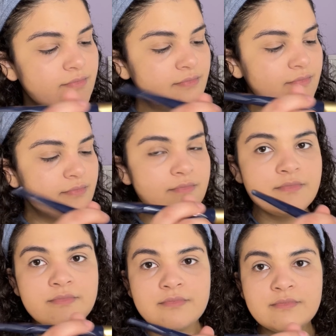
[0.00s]
but I
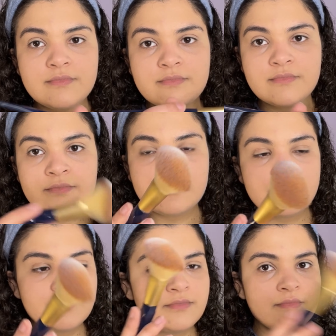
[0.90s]
still quite like
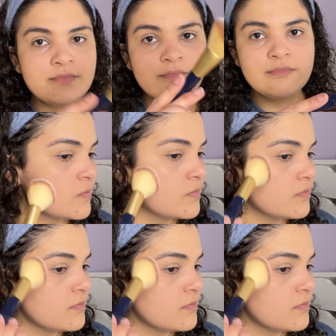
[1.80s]
it. And it's not